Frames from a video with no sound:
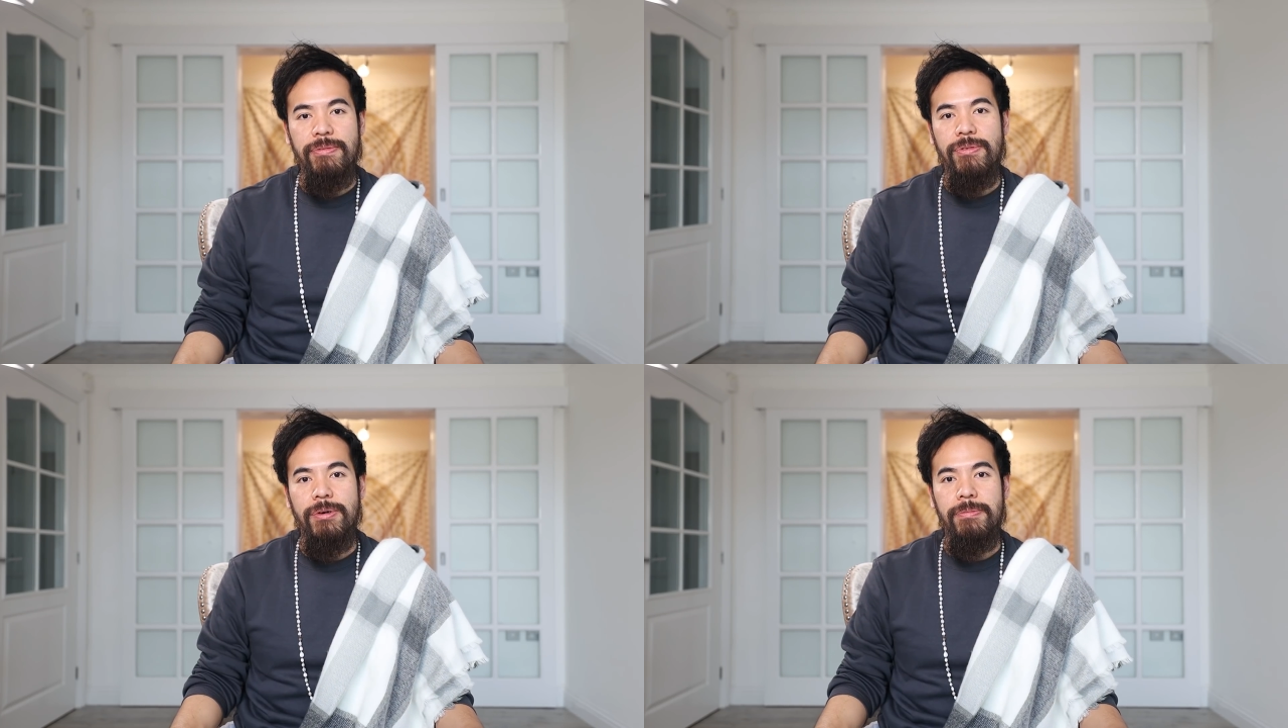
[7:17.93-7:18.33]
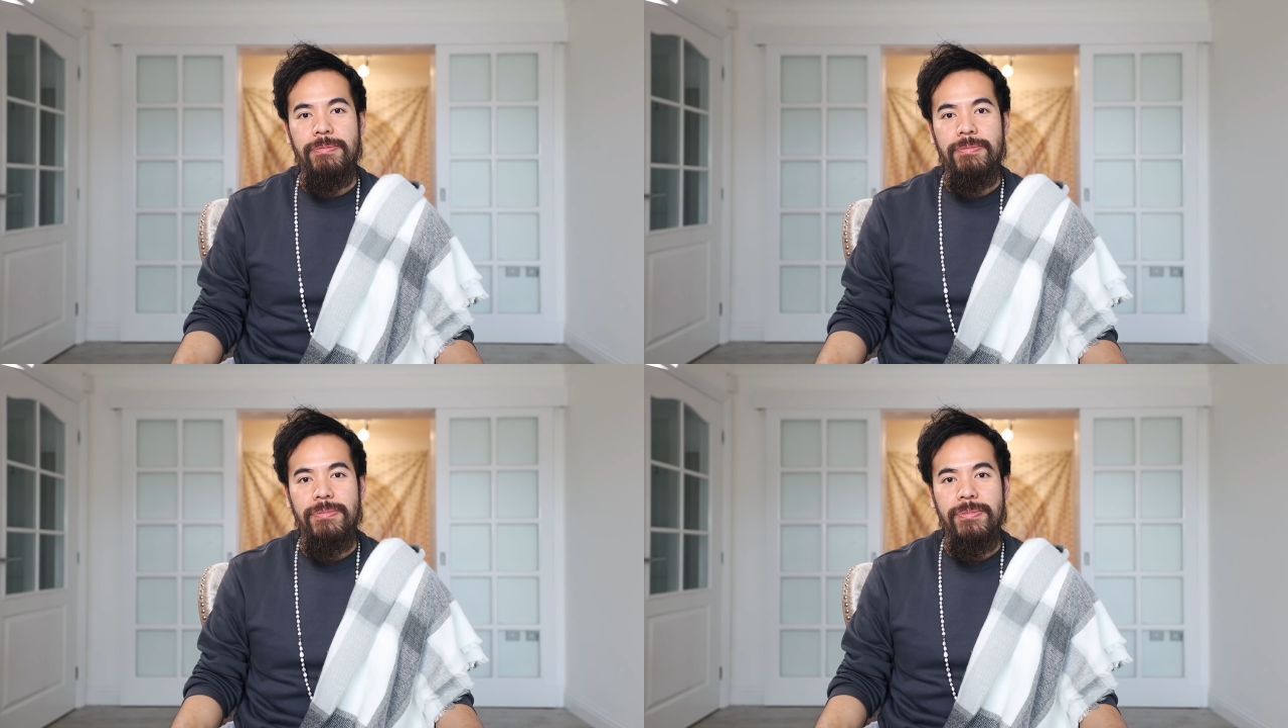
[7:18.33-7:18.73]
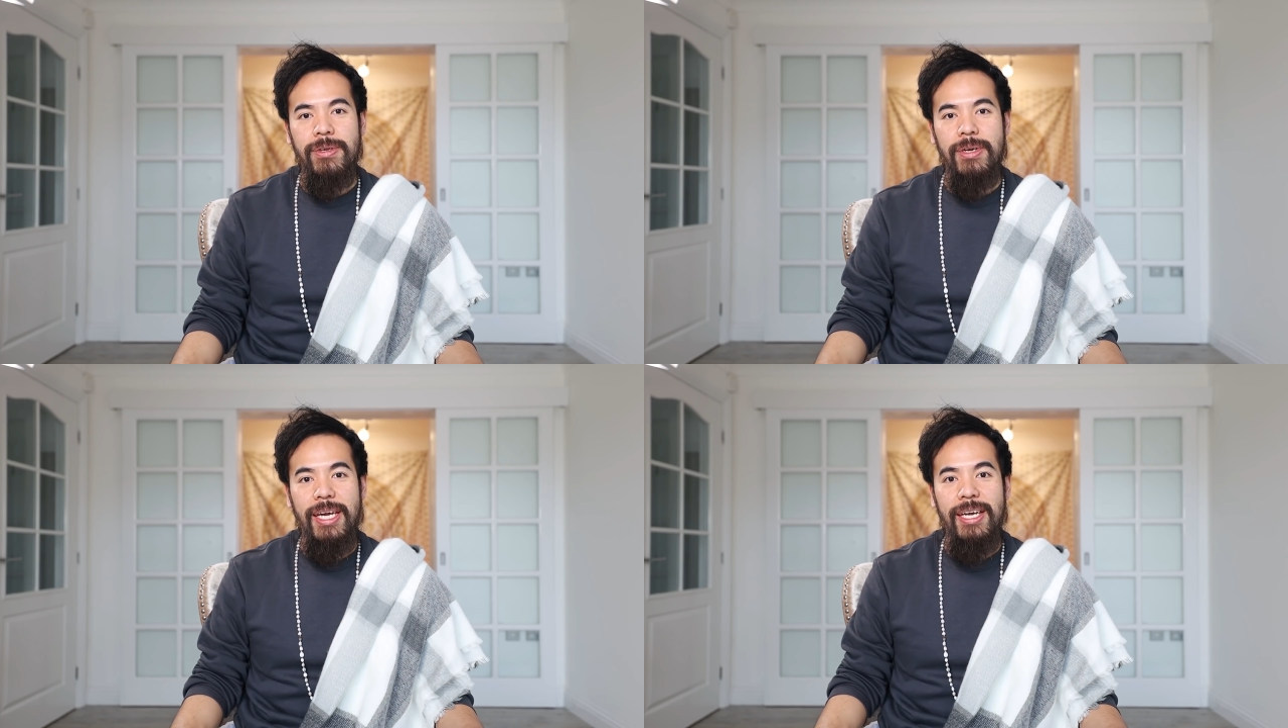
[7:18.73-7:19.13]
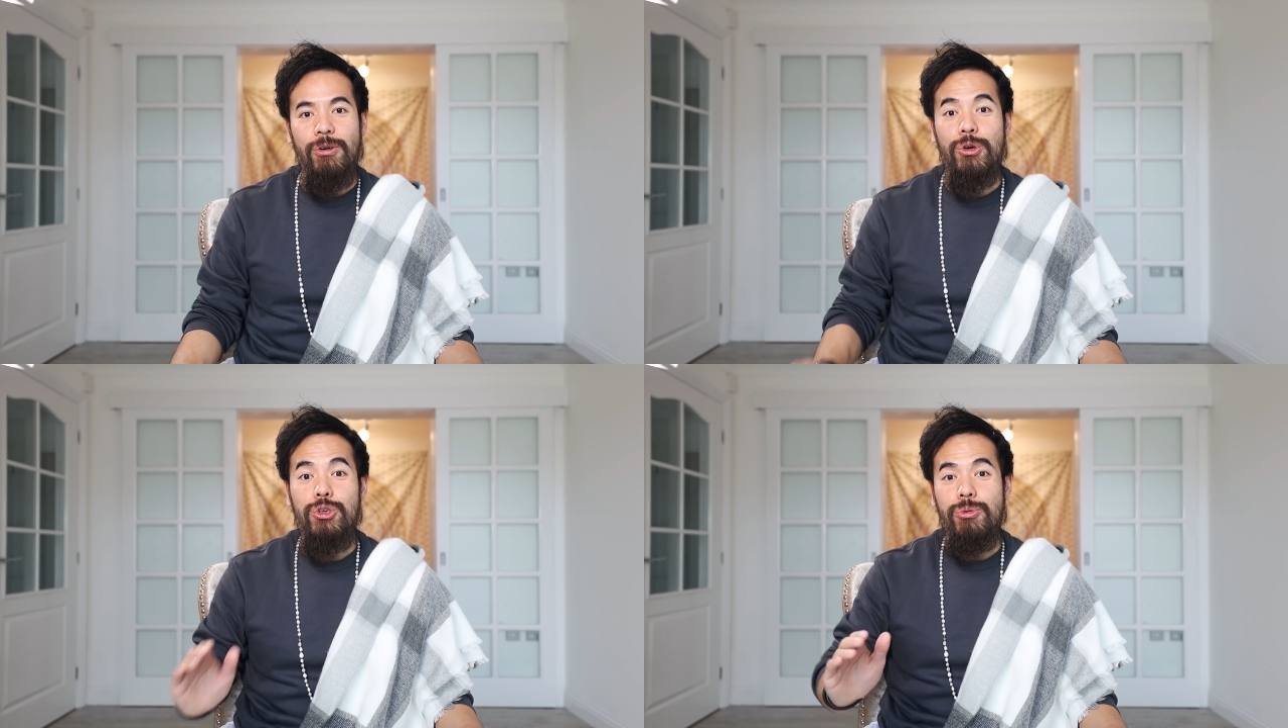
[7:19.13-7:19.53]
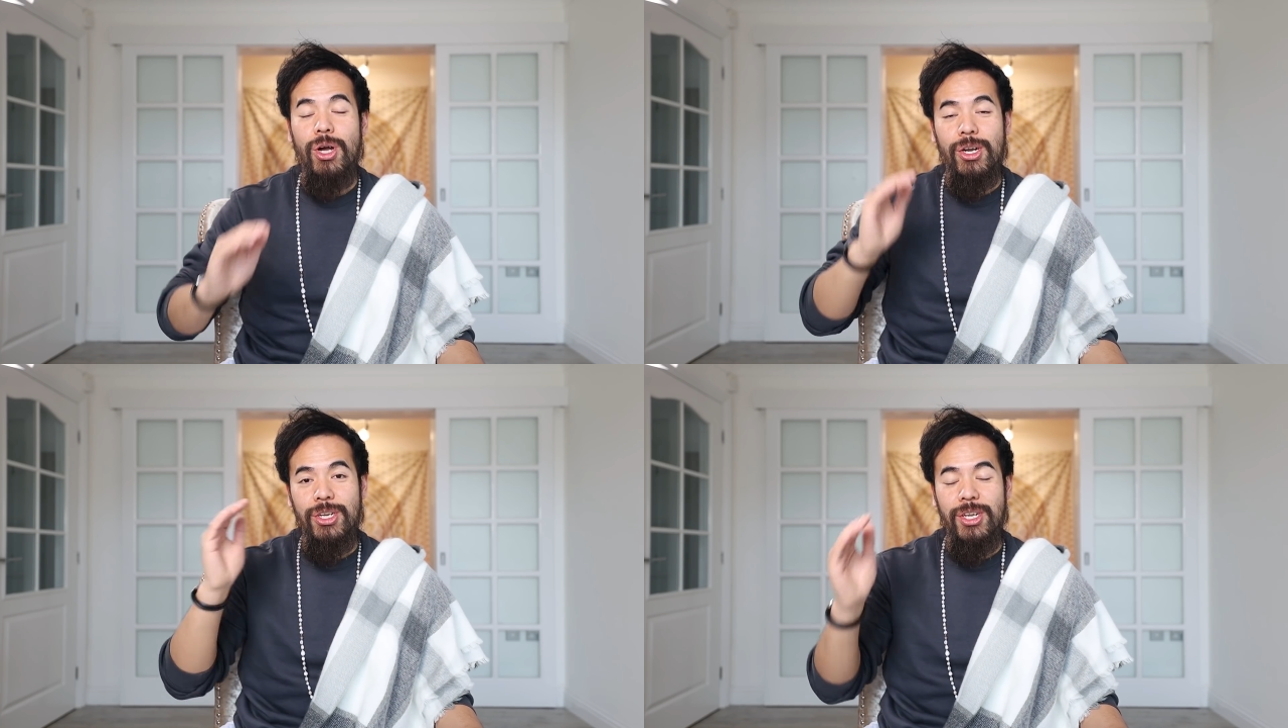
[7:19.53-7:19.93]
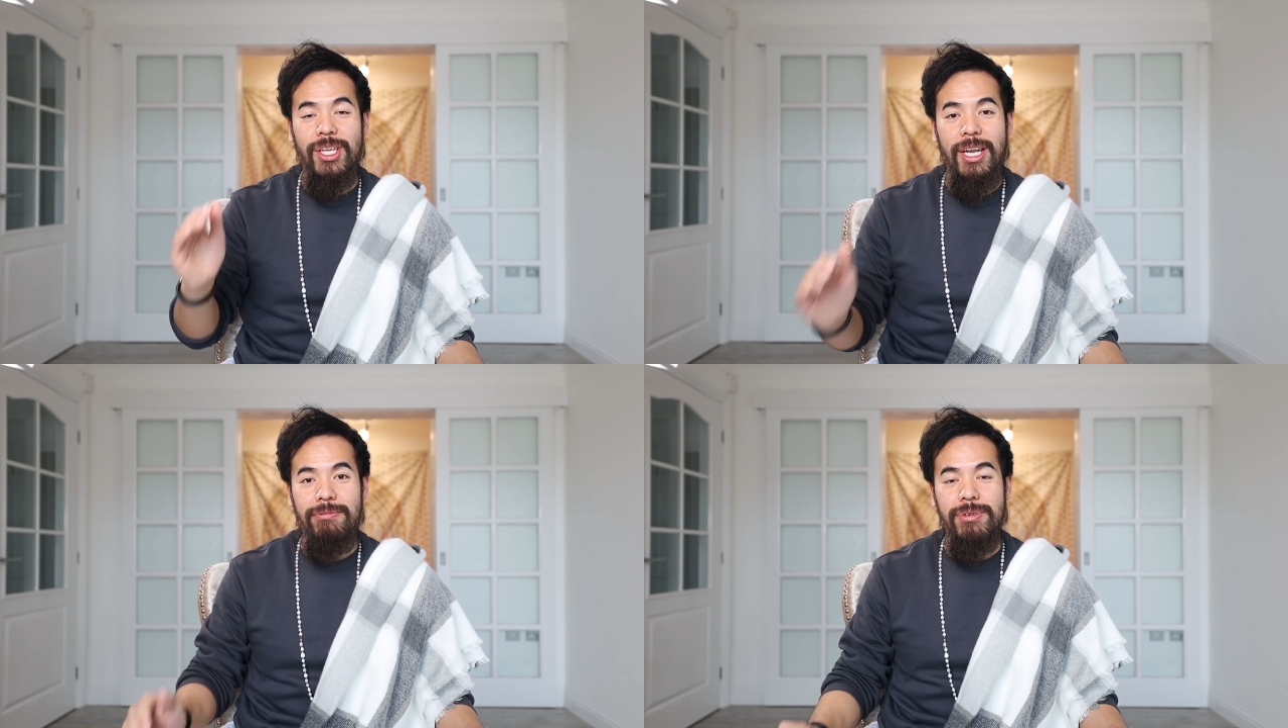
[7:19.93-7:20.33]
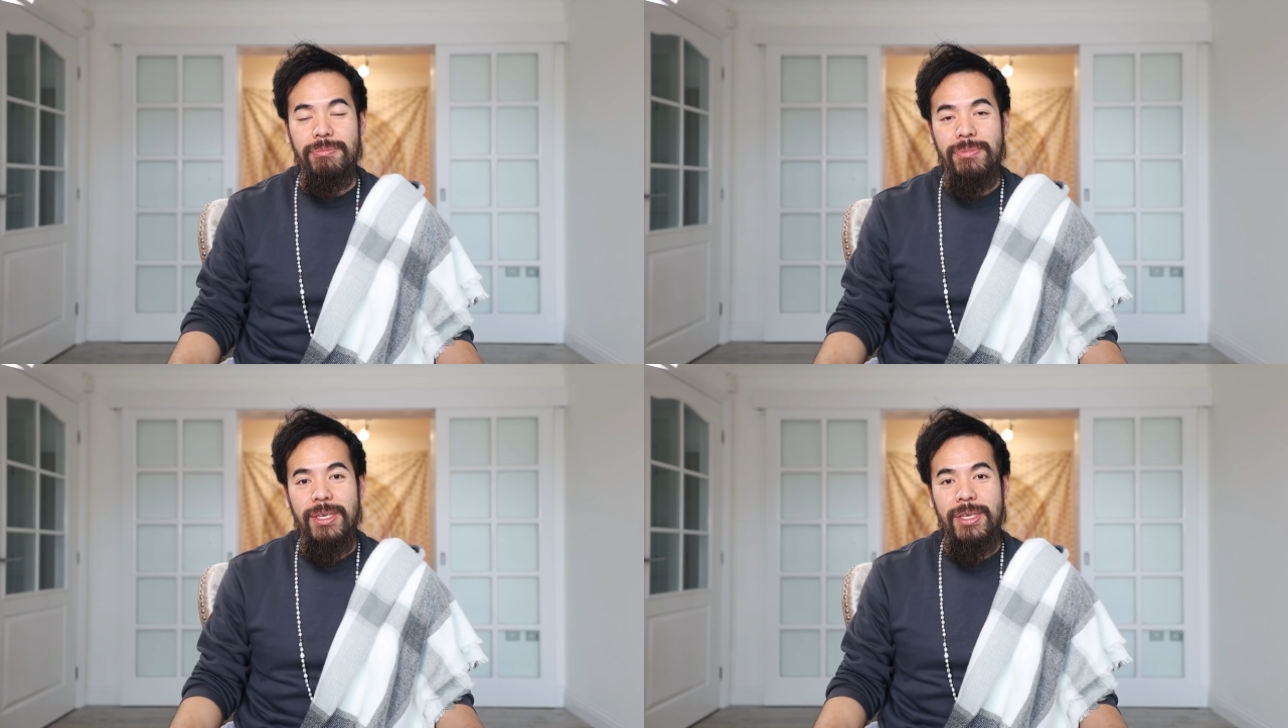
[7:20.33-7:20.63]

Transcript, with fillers: before okay, or do it on another level.